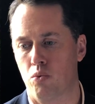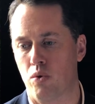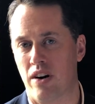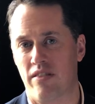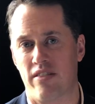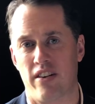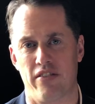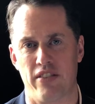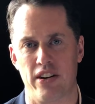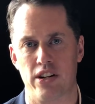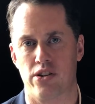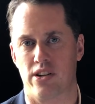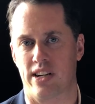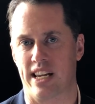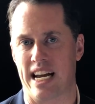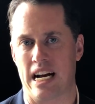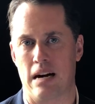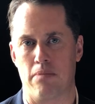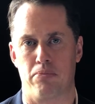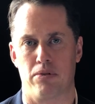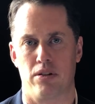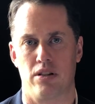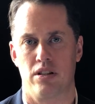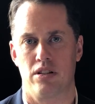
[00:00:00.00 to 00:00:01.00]
one of our venture
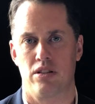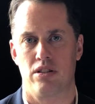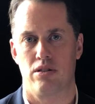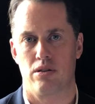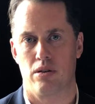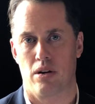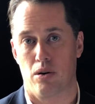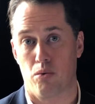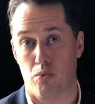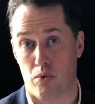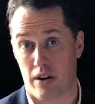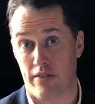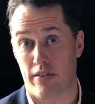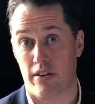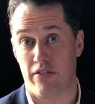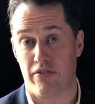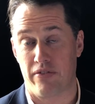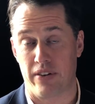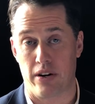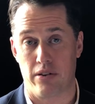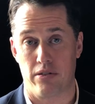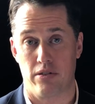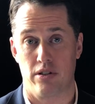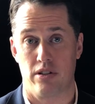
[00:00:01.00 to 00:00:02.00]
capitalists, uh, one of our
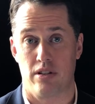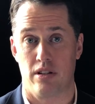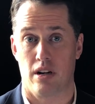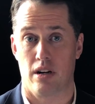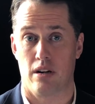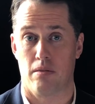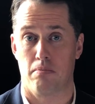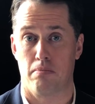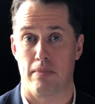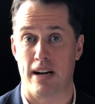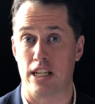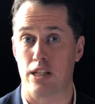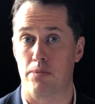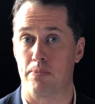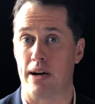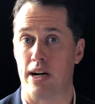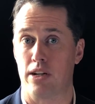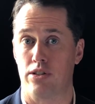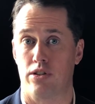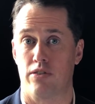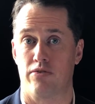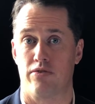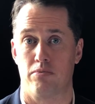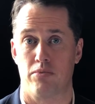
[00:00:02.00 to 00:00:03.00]
founders, um, Mike
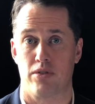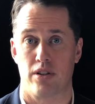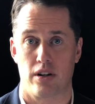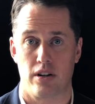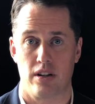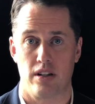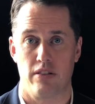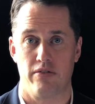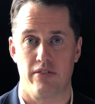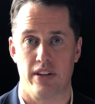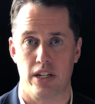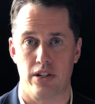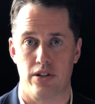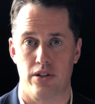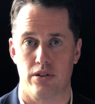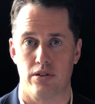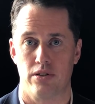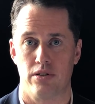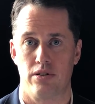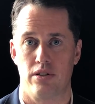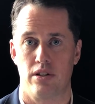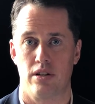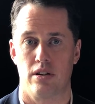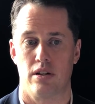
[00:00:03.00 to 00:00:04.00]
Speiser from Sutter Hill
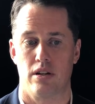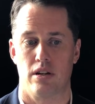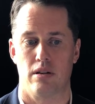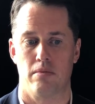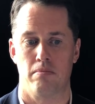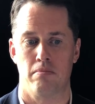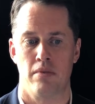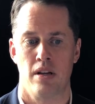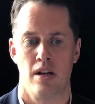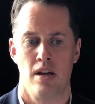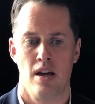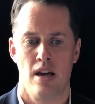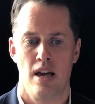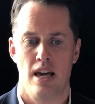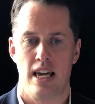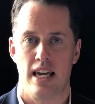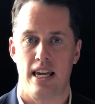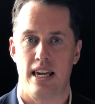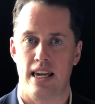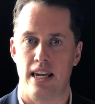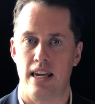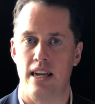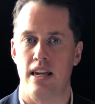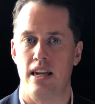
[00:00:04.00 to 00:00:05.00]
Ventures. Mm-hmm. Um,
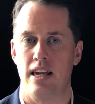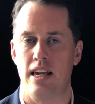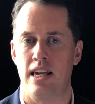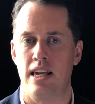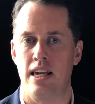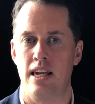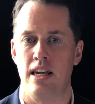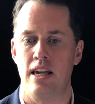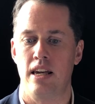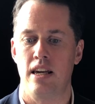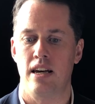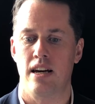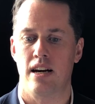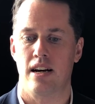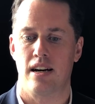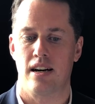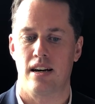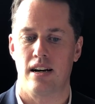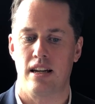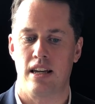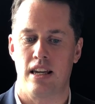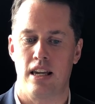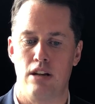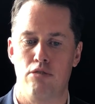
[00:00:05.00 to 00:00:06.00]
he he
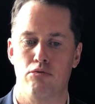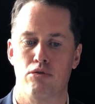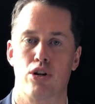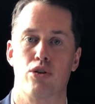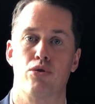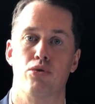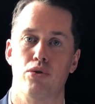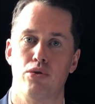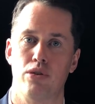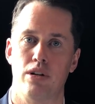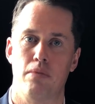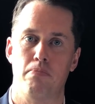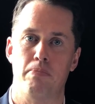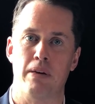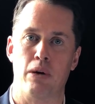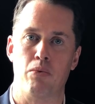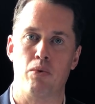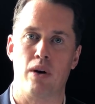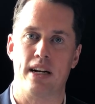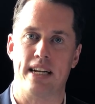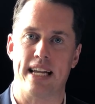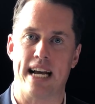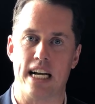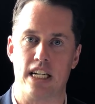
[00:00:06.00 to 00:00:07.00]
uh, he recruited
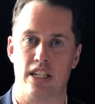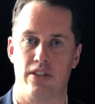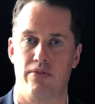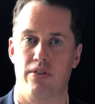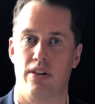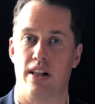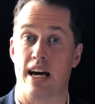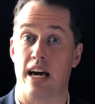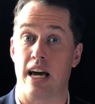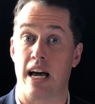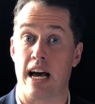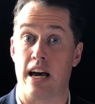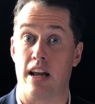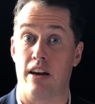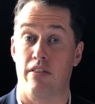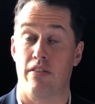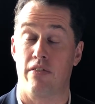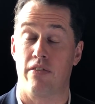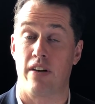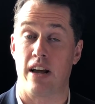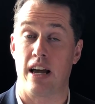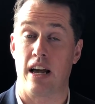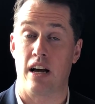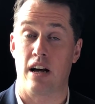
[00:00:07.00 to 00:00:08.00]
Benoit Dageville out, out
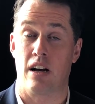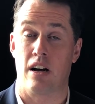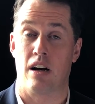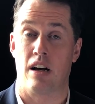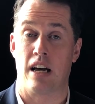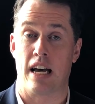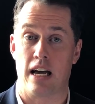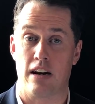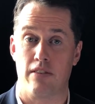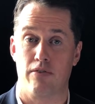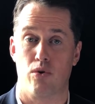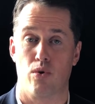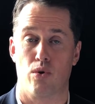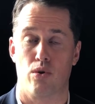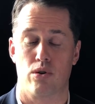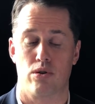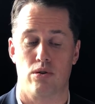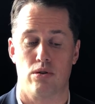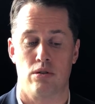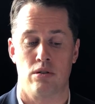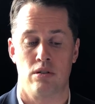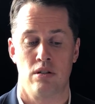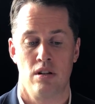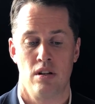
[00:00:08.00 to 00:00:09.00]
of uh, out of
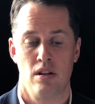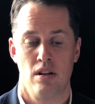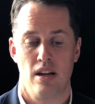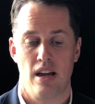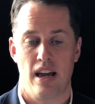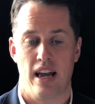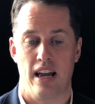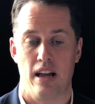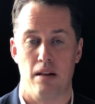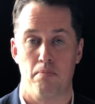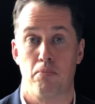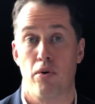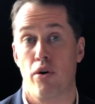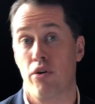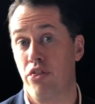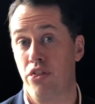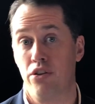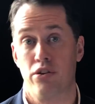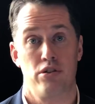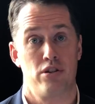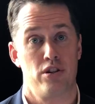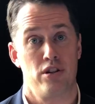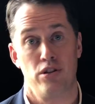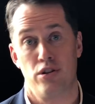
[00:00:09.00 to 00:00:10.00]
Oracle, and both
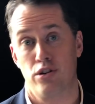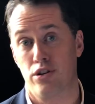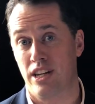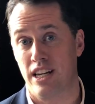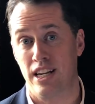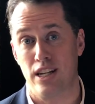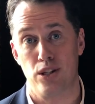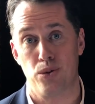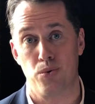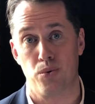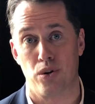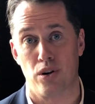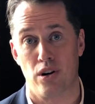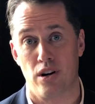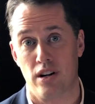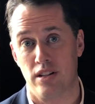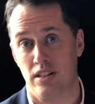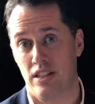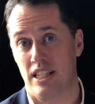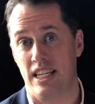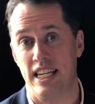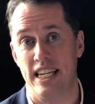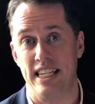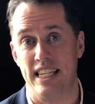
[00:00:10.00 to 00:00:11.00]
their their kids were on
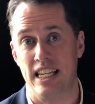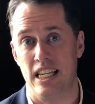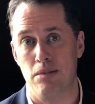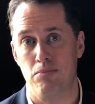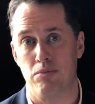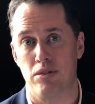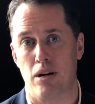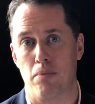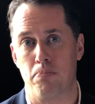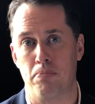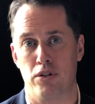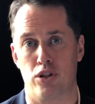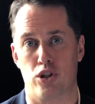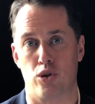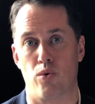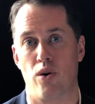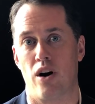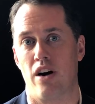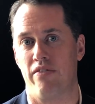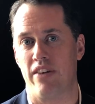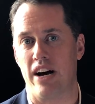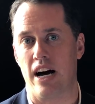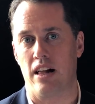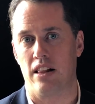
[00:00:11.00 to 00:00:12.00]
ski teams up in
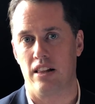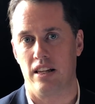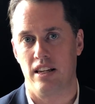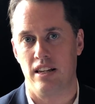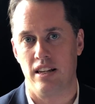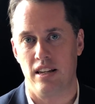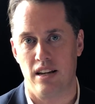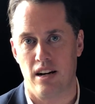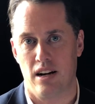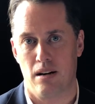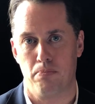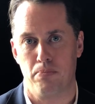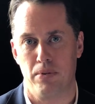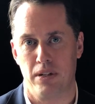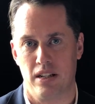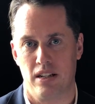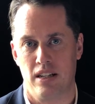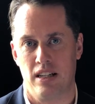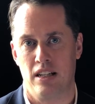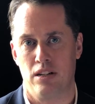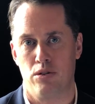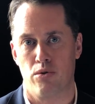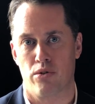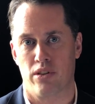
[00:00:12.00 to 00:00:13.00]
Squaw Valley, up in,
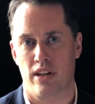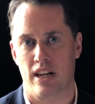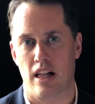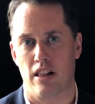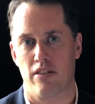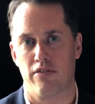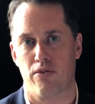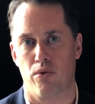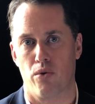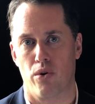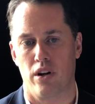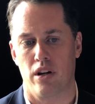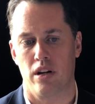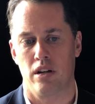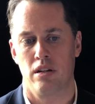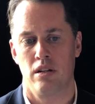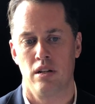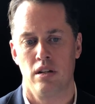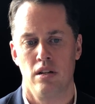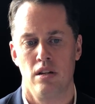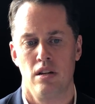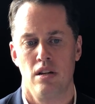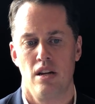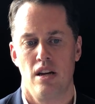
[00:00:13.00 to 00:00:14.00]
in Northern California.
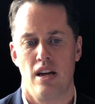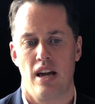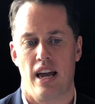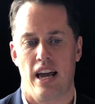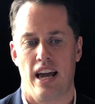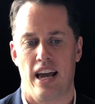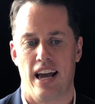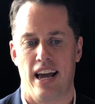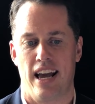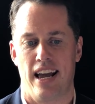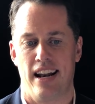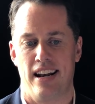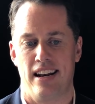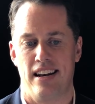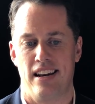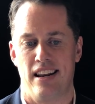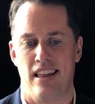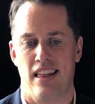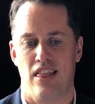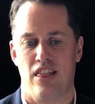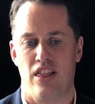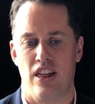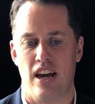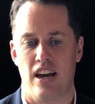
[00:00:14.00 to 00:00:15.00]
Mm-hmm and
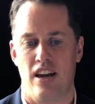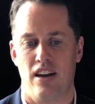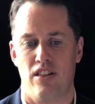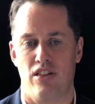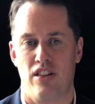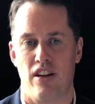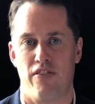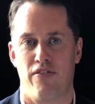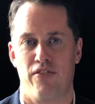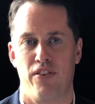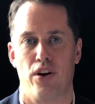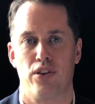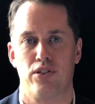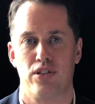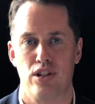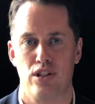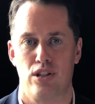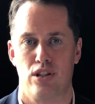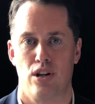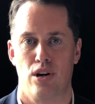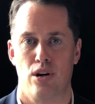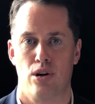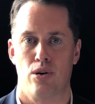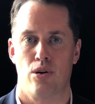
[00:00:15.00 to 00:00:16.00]
they they felt
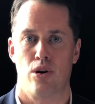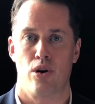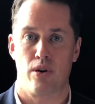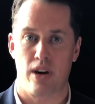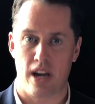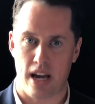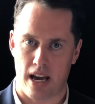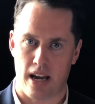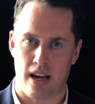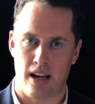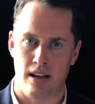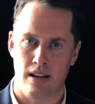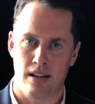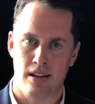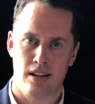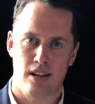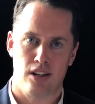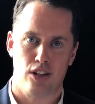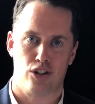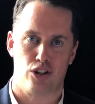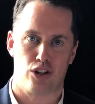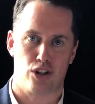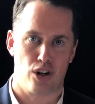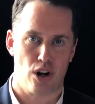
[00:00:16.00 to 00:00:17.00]
as though okay,
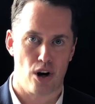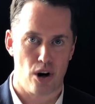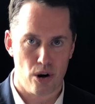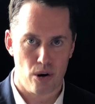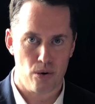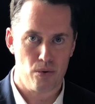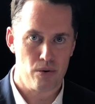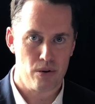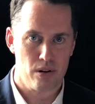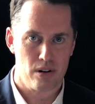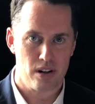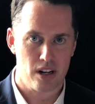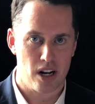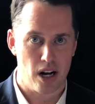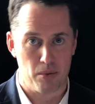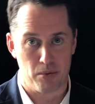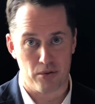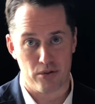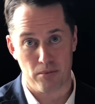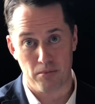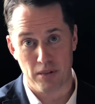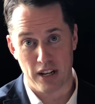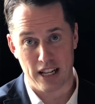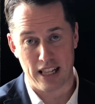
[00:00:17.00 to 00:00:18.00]
snow comes
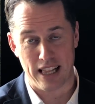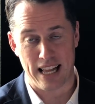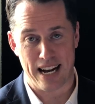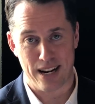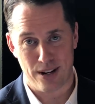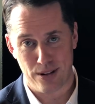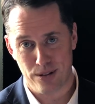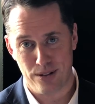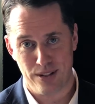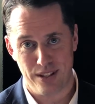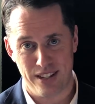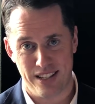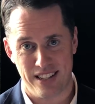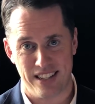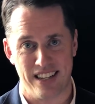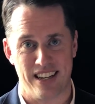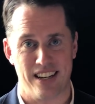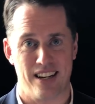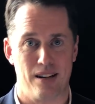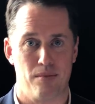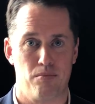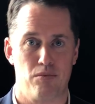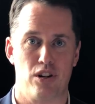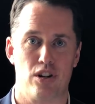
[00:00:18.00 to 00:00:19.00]
yep. from the clouds. Mm-hmm.
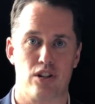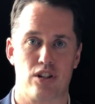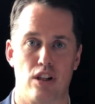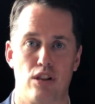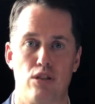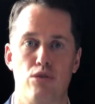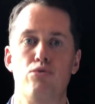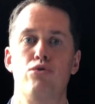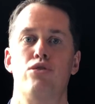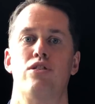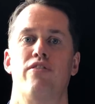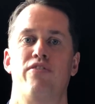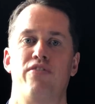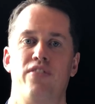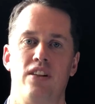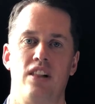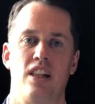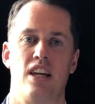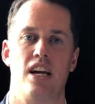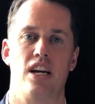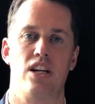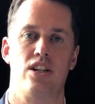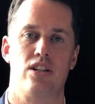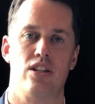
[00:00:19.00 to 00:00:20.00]
Um, there's a loose
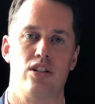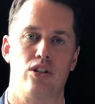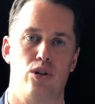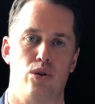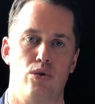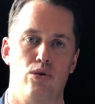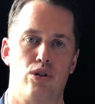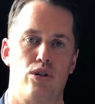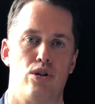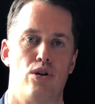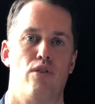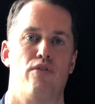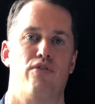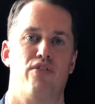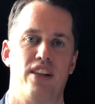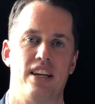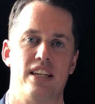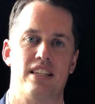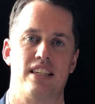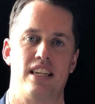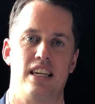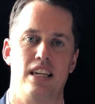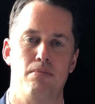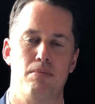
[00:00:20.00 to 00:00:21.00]
affiliation to
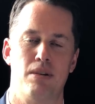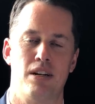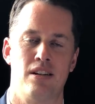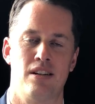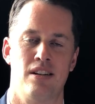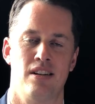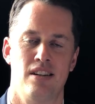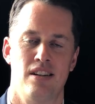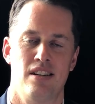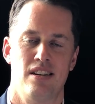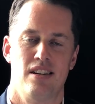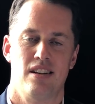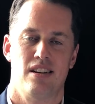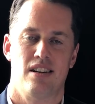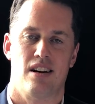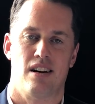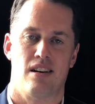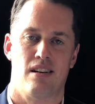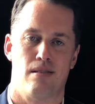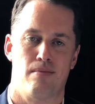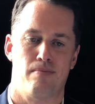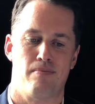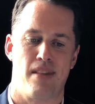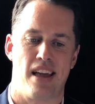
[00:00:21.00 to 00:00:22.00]
snowflake schema,
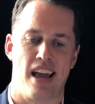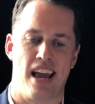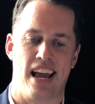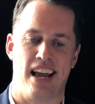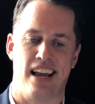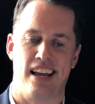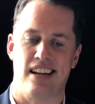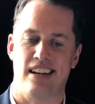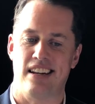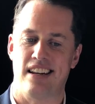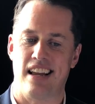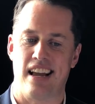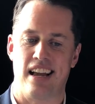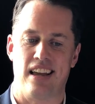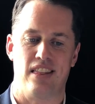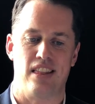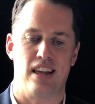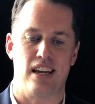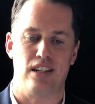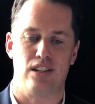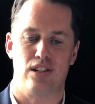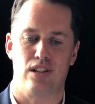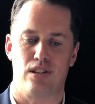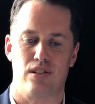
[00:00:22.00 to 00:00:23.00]
um, and and
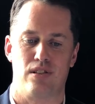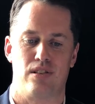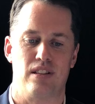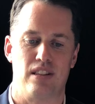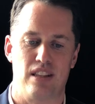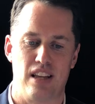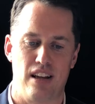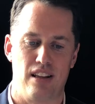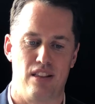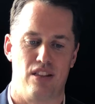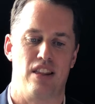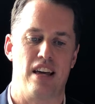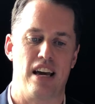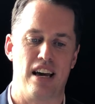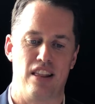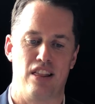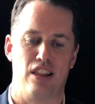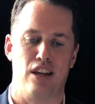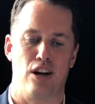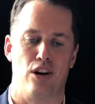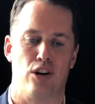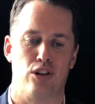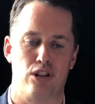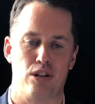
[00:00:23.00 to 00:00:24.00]
they just they, they,
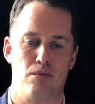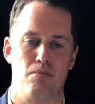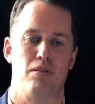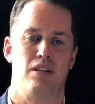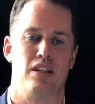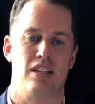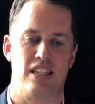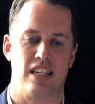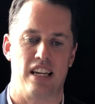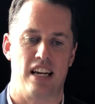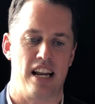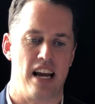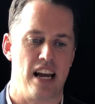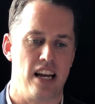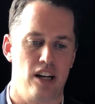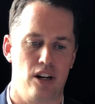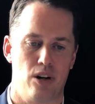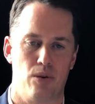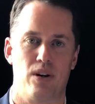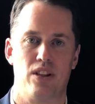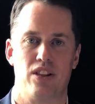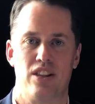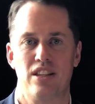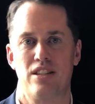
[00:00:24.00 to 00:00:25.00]
they, ultimately said, hey, you
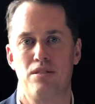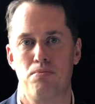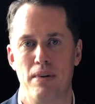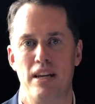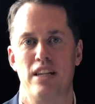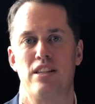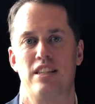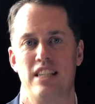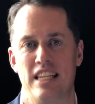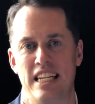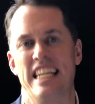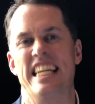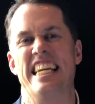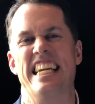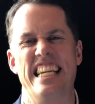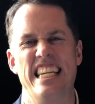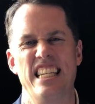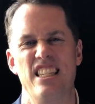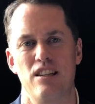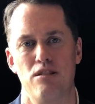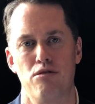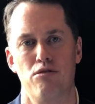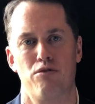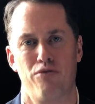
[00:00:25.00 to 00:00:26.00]
know what? This makes it
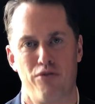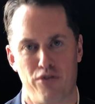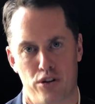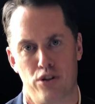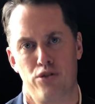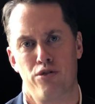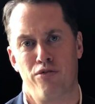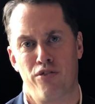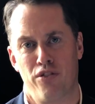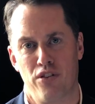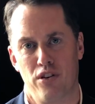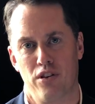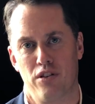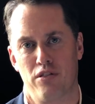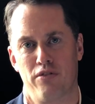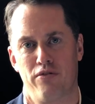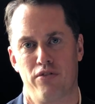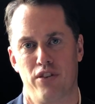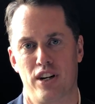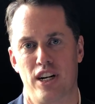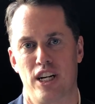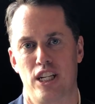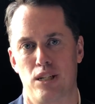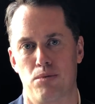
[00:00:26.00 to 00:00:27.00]
easy for, for,
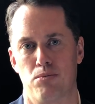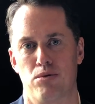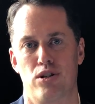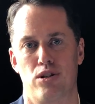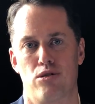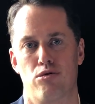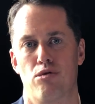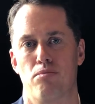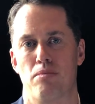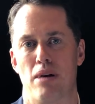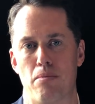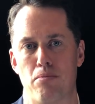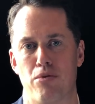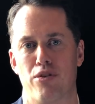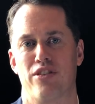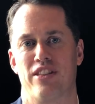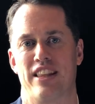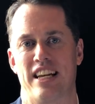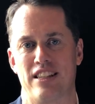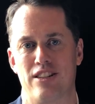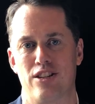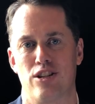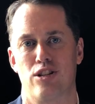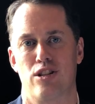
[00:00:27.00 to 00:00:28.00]
for customers to remember, and
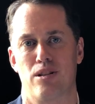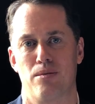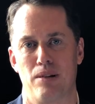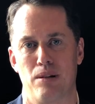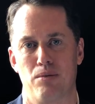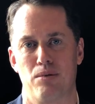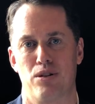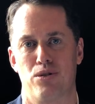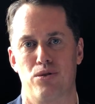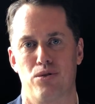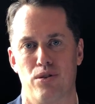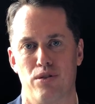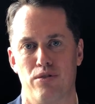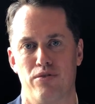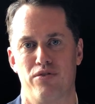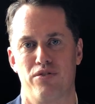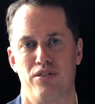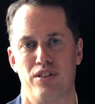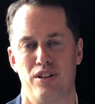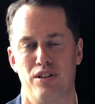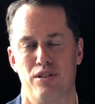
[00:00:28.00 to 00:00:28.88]
that's ultimately what drove